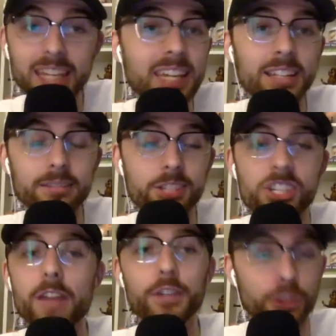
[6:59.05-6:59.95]
He hit
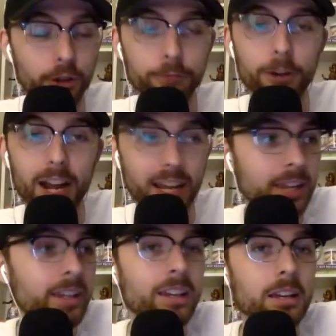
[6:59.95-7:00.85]
seventh on Friday.